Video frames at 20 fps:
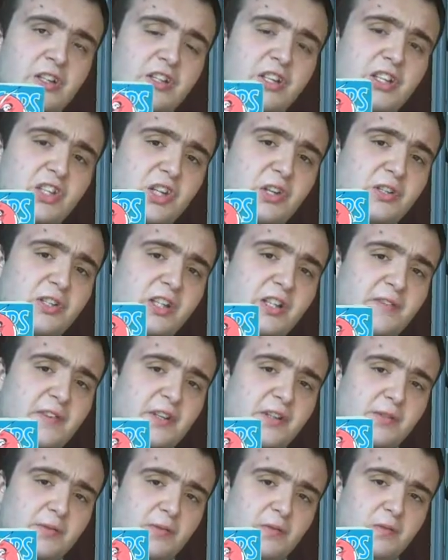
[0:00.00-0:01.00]
So yeah, it shows how the
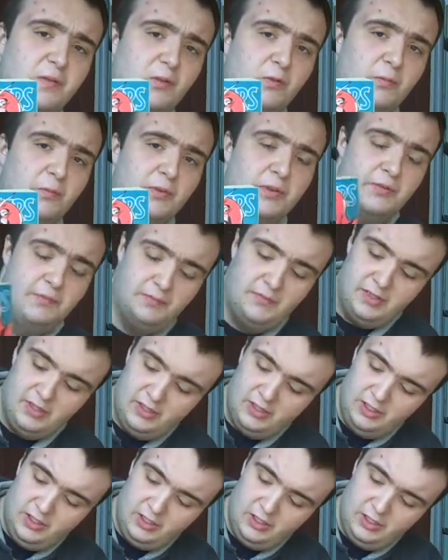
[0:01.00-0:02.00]
Avengers were formed.
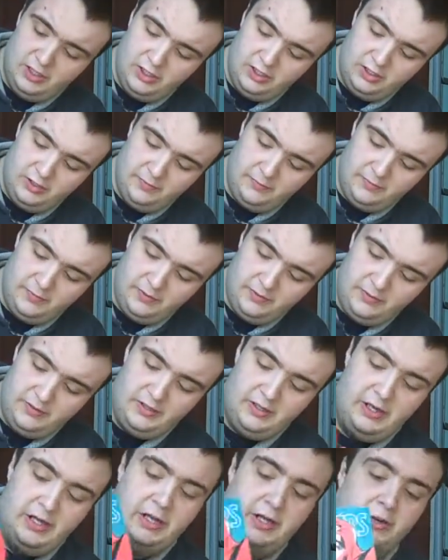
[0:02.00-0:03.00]

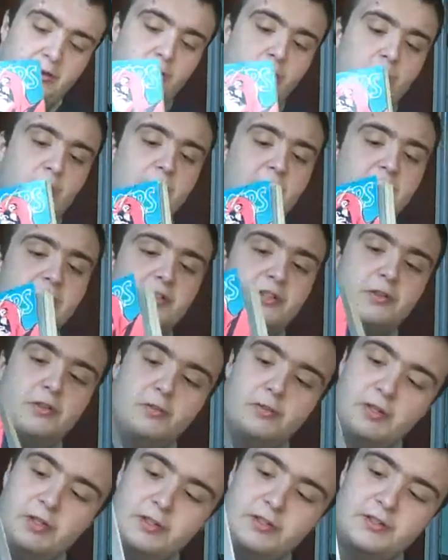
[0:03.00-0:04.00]
And all these
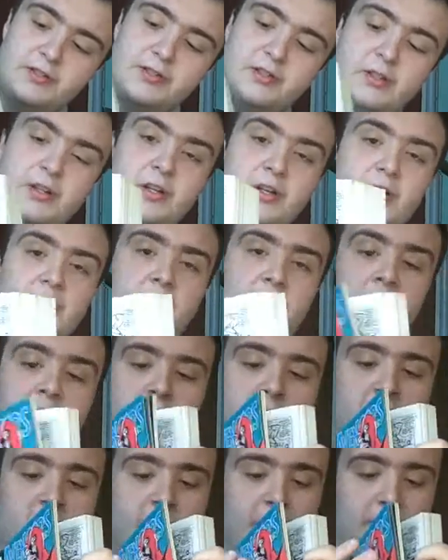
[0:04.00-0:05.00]
stories
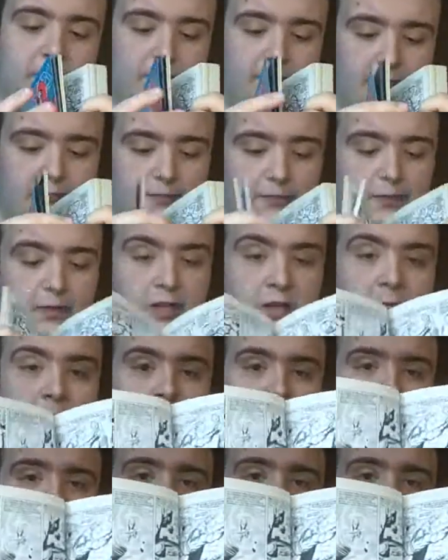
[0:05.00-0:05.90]
are in